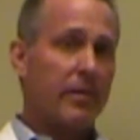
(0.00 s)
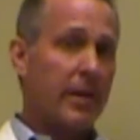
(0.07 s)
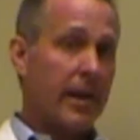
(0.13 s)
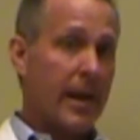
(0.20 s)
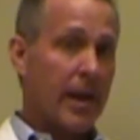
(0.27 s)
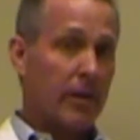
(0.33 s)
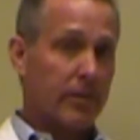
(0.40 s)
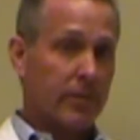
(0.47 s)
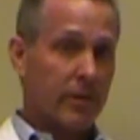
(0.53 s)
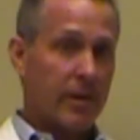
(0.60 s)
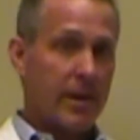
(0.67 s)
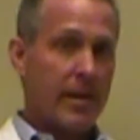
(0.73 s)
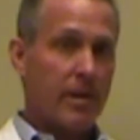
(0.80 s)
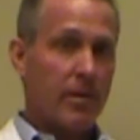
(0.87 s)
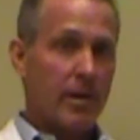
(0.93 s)
The
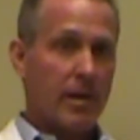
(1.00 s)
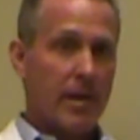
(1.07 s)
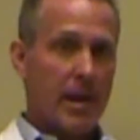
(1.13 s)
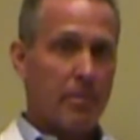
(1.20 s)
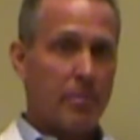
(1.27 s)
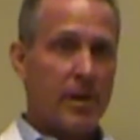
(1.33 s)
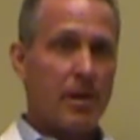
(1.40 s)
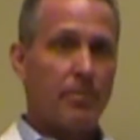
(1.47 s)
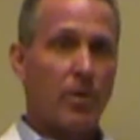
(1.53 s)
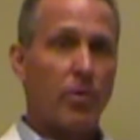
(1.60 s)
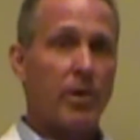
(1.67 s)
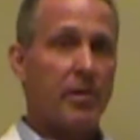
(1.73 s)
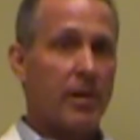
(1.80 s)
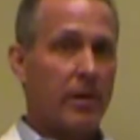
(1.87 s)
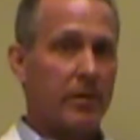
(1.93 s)
elderly and
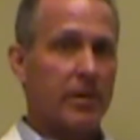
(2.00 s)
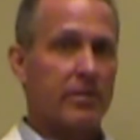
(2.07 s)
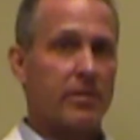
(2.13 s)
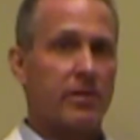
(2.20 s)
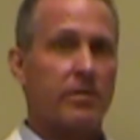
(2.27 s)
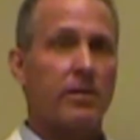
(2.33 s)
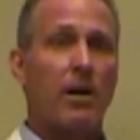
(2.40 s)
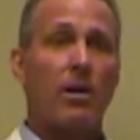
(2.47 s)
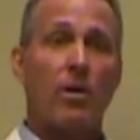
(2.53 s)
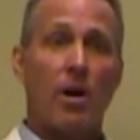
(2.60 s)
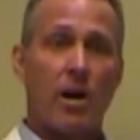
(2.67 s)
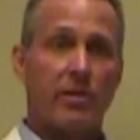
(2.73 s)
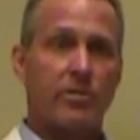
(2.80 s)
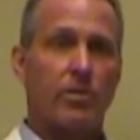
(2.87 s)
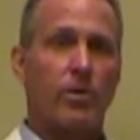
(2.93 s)
people with illnesses are
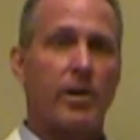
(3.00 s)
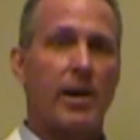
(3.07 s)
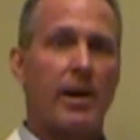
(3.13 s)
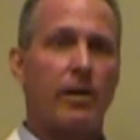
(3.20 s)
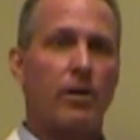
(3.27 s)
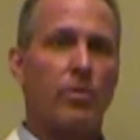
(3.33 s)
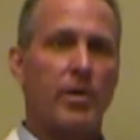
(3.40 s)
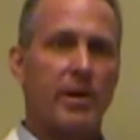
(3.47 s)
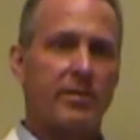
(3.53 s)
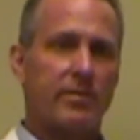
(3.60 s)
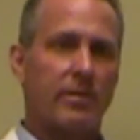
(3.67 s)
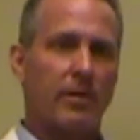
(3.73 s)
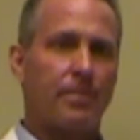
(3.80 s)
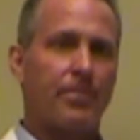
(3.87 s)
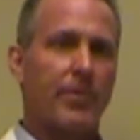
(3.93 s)
also at higher
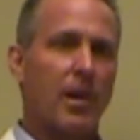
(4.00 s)
risk.